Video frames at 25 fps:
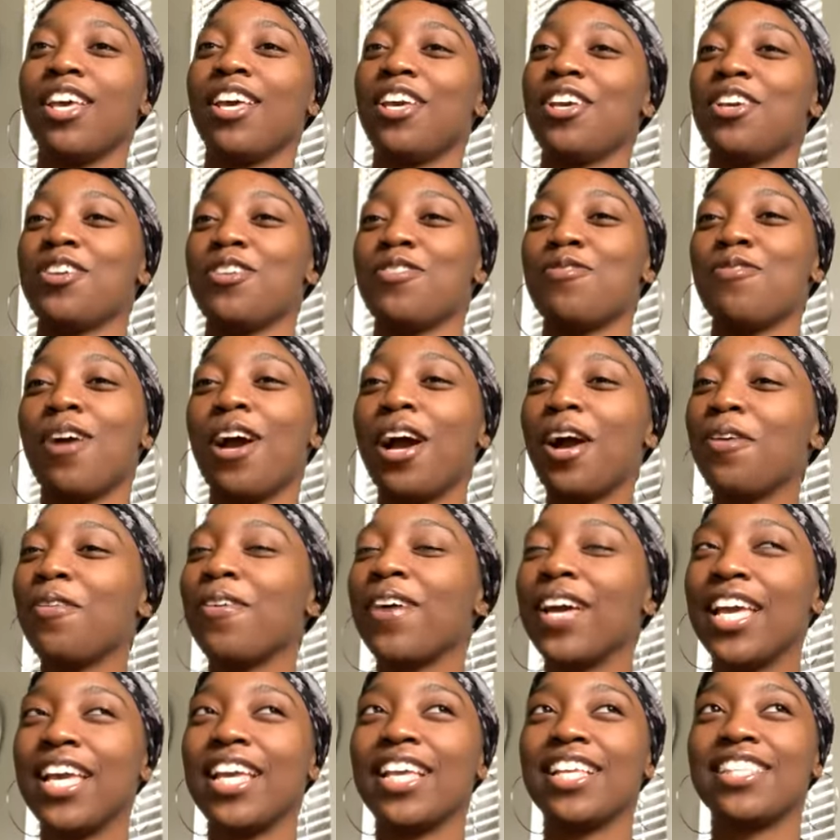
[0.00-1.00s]
You
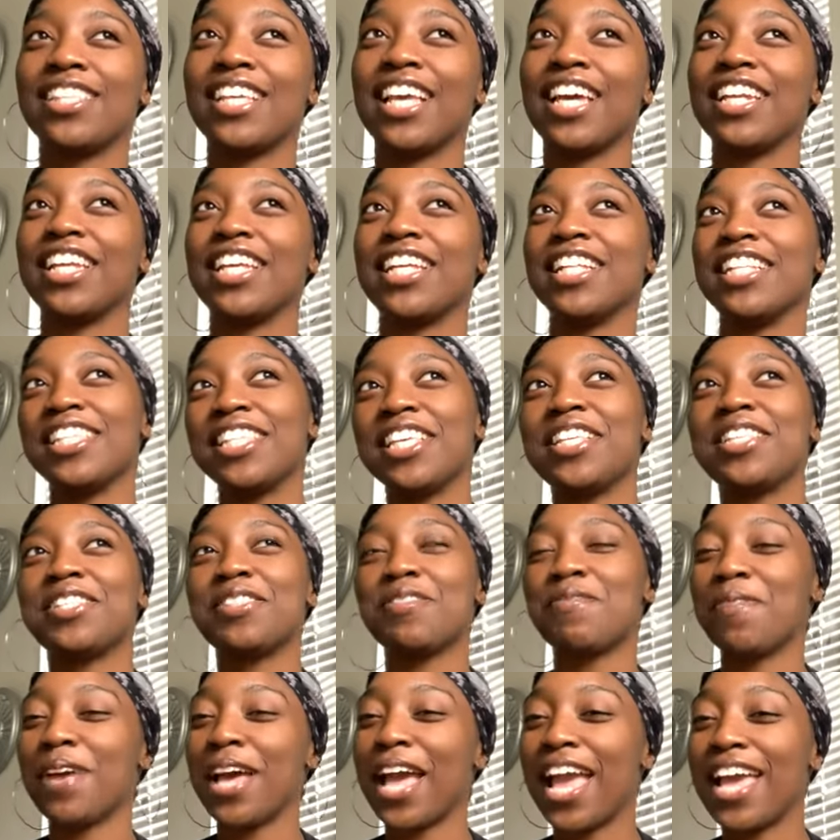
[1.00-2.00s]
always kind of
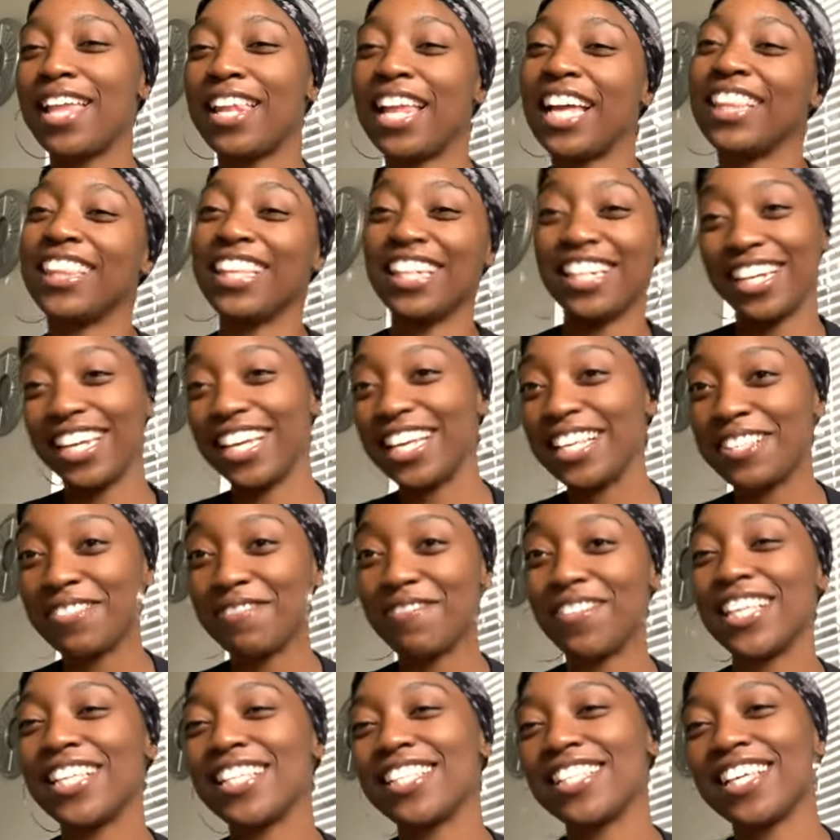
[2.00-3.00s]
anticipate like the next
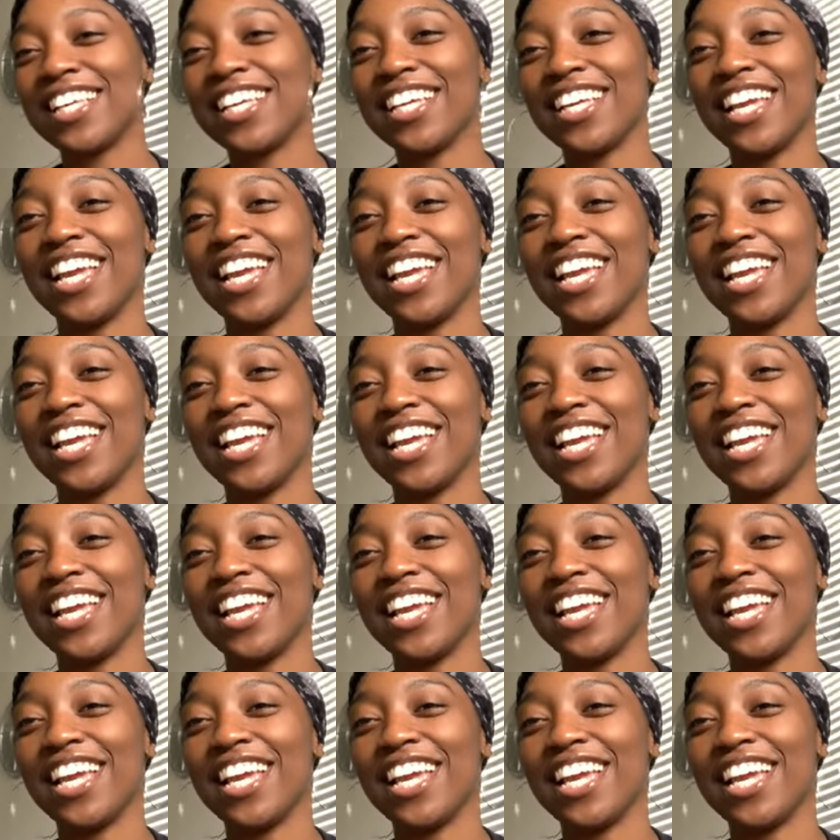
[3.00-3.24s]
visit,